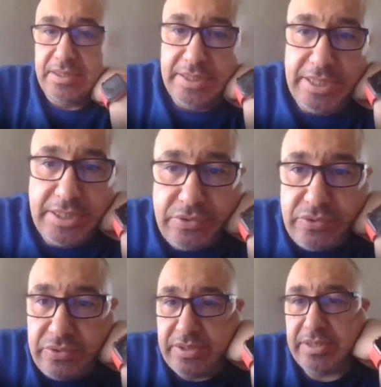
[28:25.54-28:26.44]

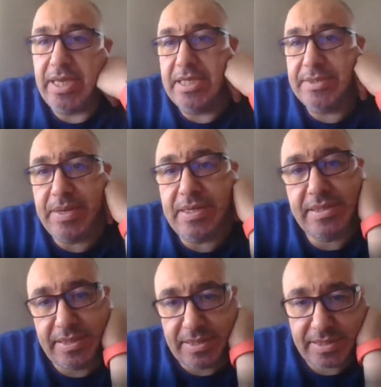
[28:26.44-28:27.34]
equals the
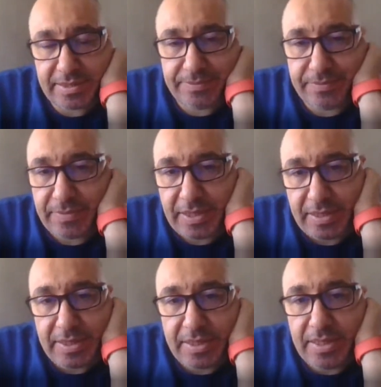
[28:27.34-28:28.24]
expenses,
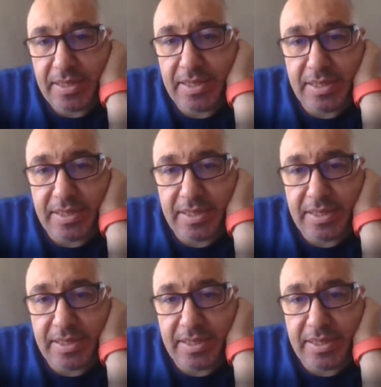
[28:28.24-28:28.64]
we